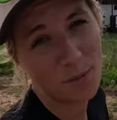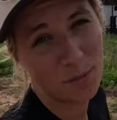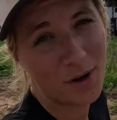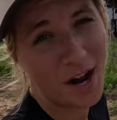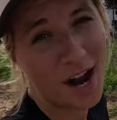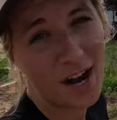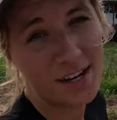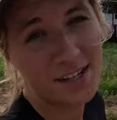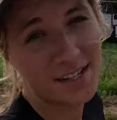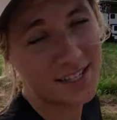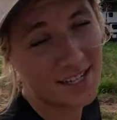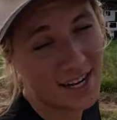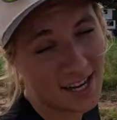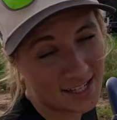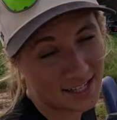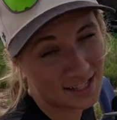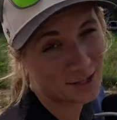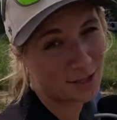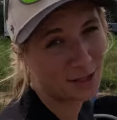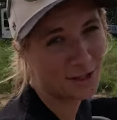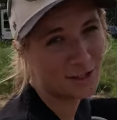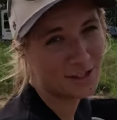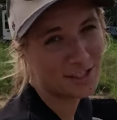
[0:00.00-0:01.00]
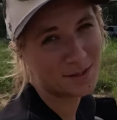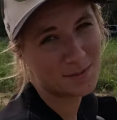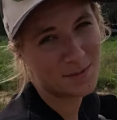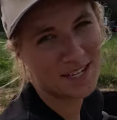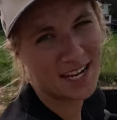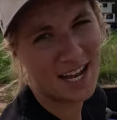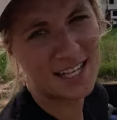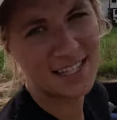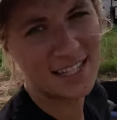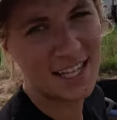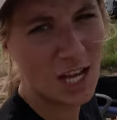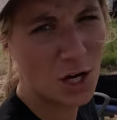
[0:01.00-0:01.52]
up practicing as a nurse because my
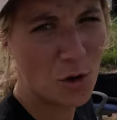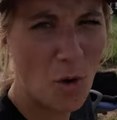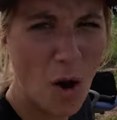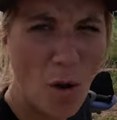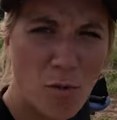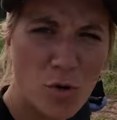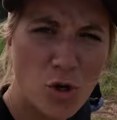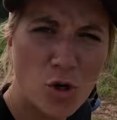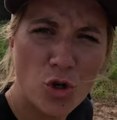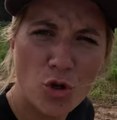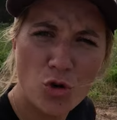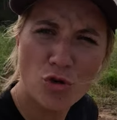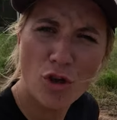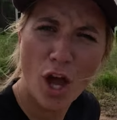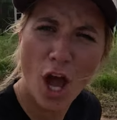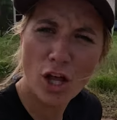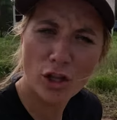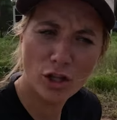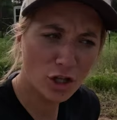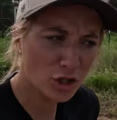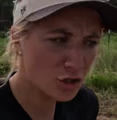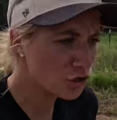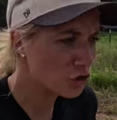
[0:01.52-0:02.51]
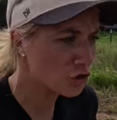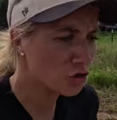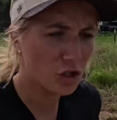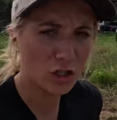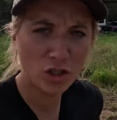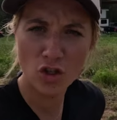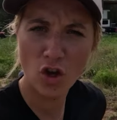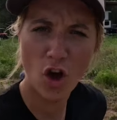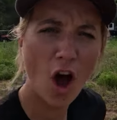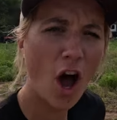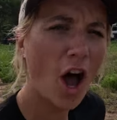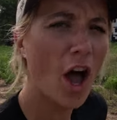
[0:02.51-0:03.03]
dad's like, why would you do that? Let's
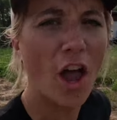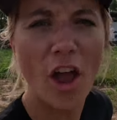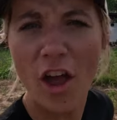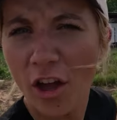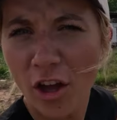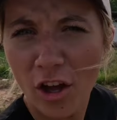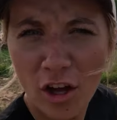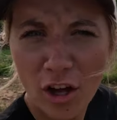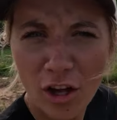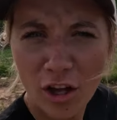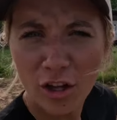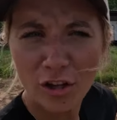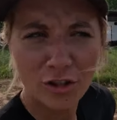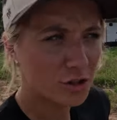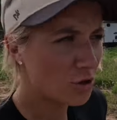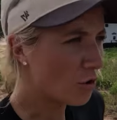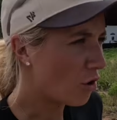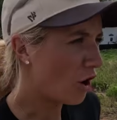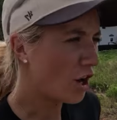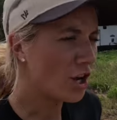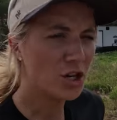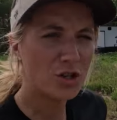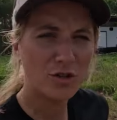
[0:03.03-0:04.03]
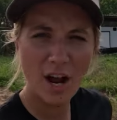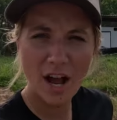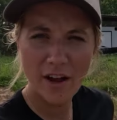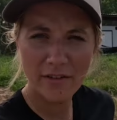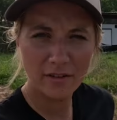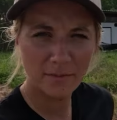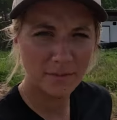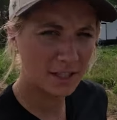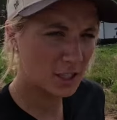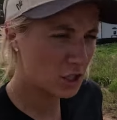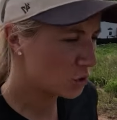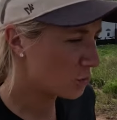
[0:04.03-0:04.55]
let's hunt let's go hunt and travel.
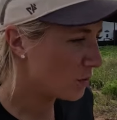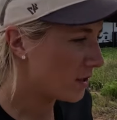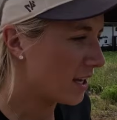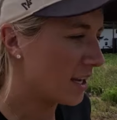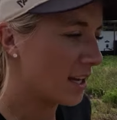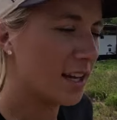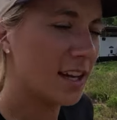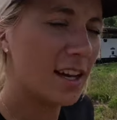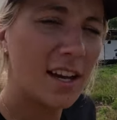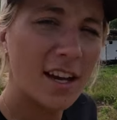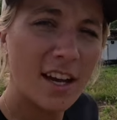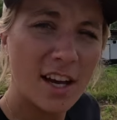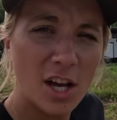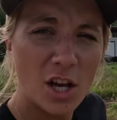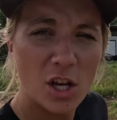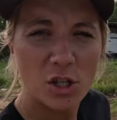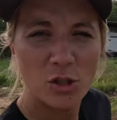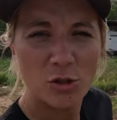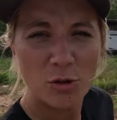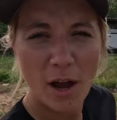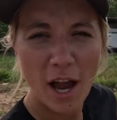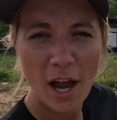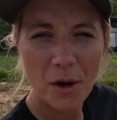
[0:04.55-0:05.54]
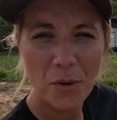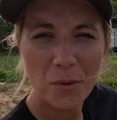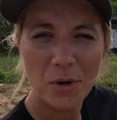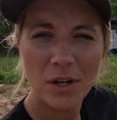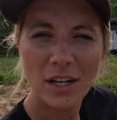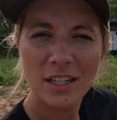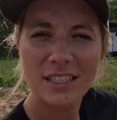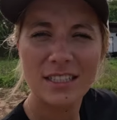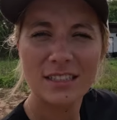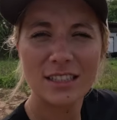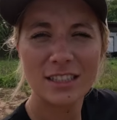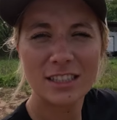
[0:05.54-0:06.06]
I'm like, sweet. So I
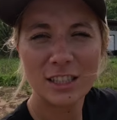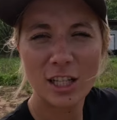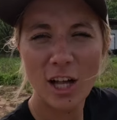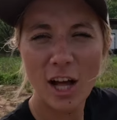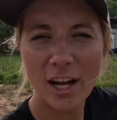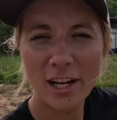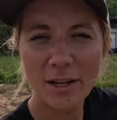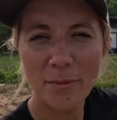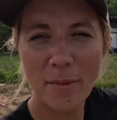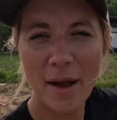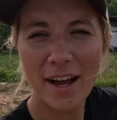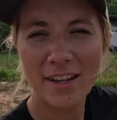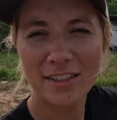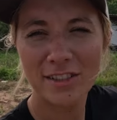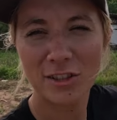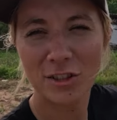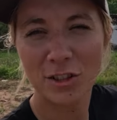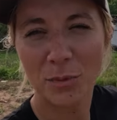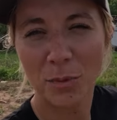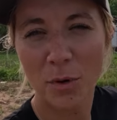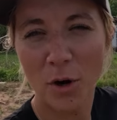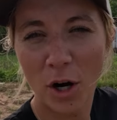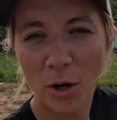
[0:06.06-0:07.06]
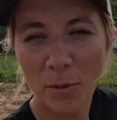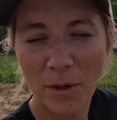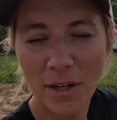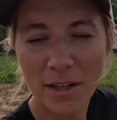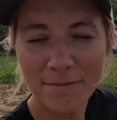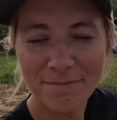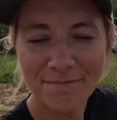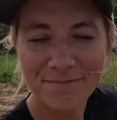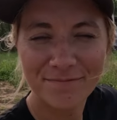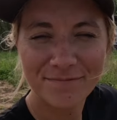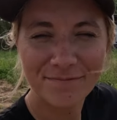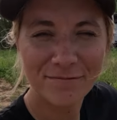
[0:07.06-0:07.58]
worked in the Master
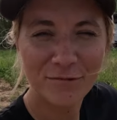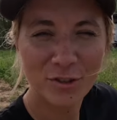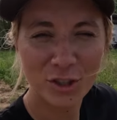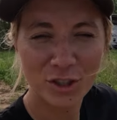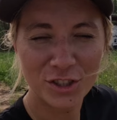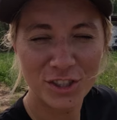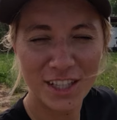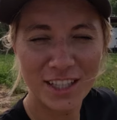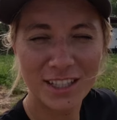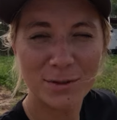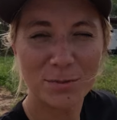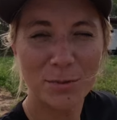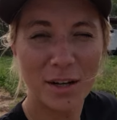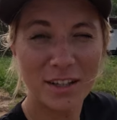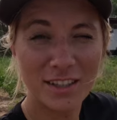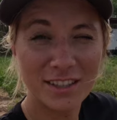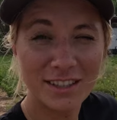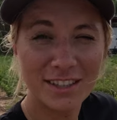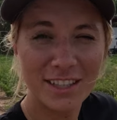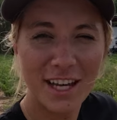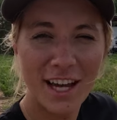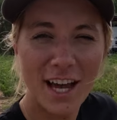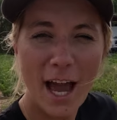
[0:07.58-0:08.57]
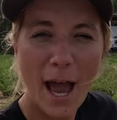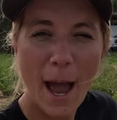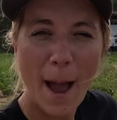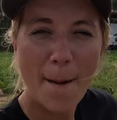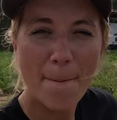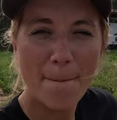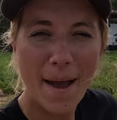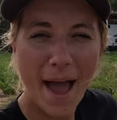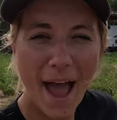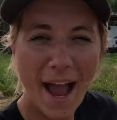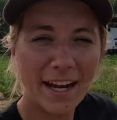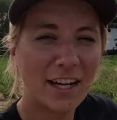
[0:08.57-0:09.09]
department for six months,
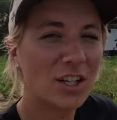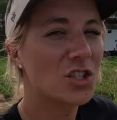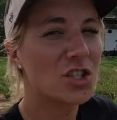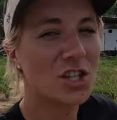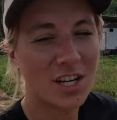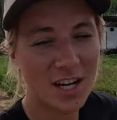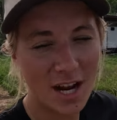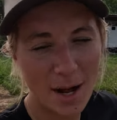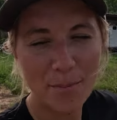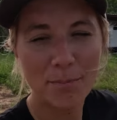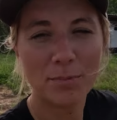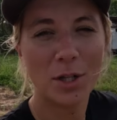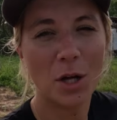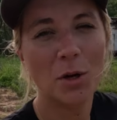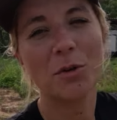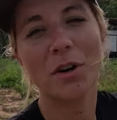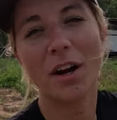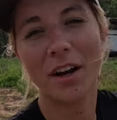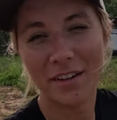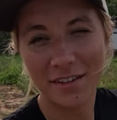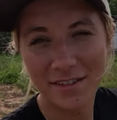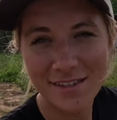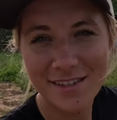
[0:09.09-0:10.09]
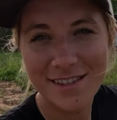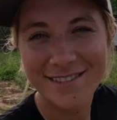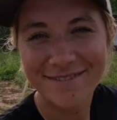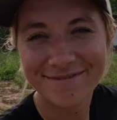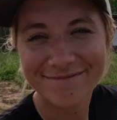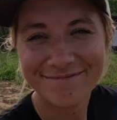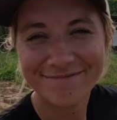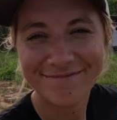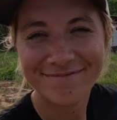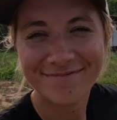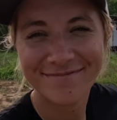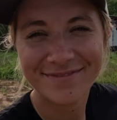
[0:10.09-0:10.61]
packaging up blowguns.
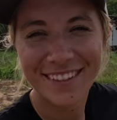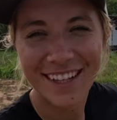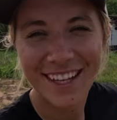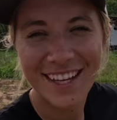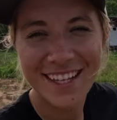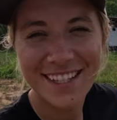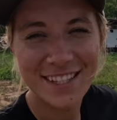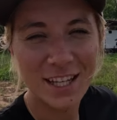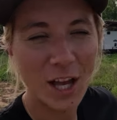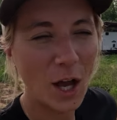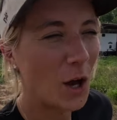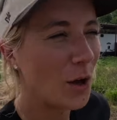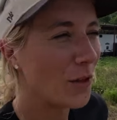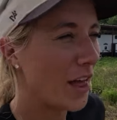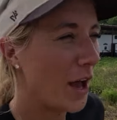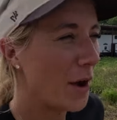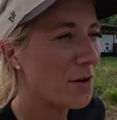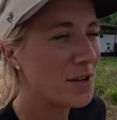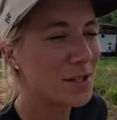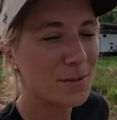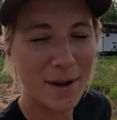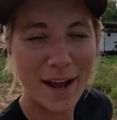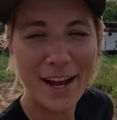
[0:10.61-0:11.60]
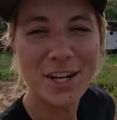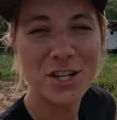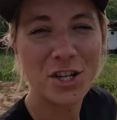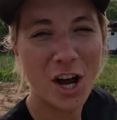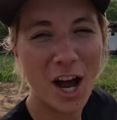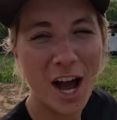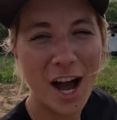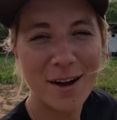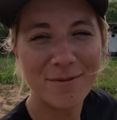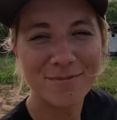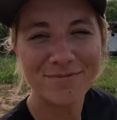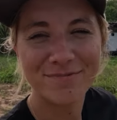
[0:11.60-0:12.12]
So that was my
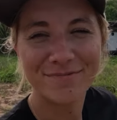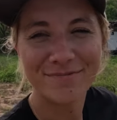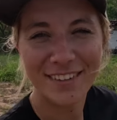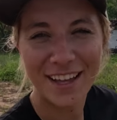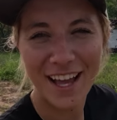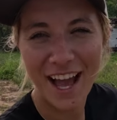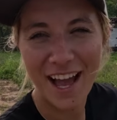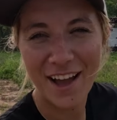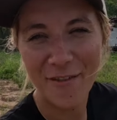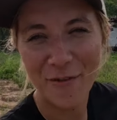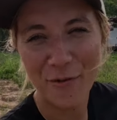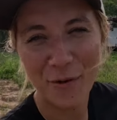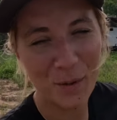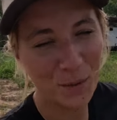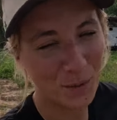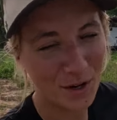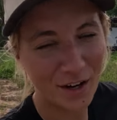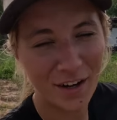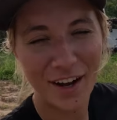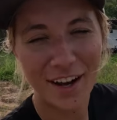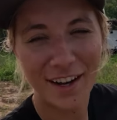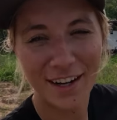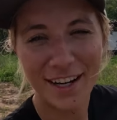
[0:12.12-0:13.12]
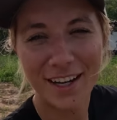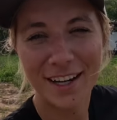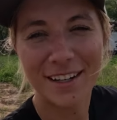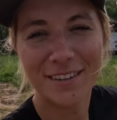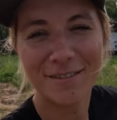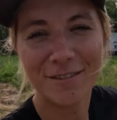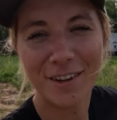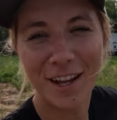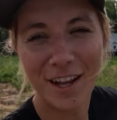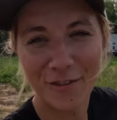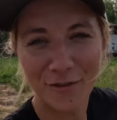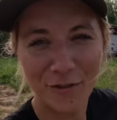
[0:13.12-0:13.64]
job. If we weren't
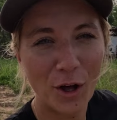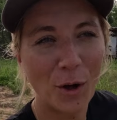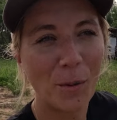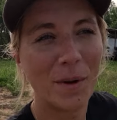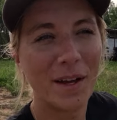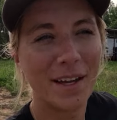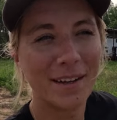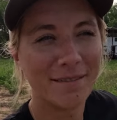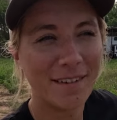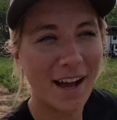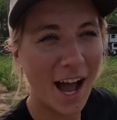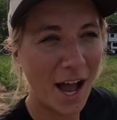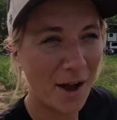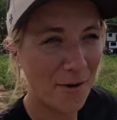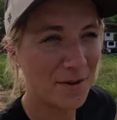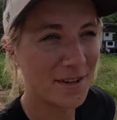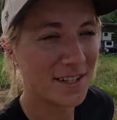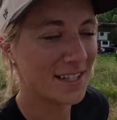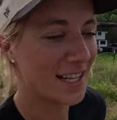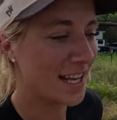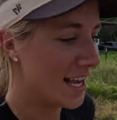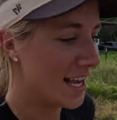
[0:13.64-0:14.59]
hunting and filming, I was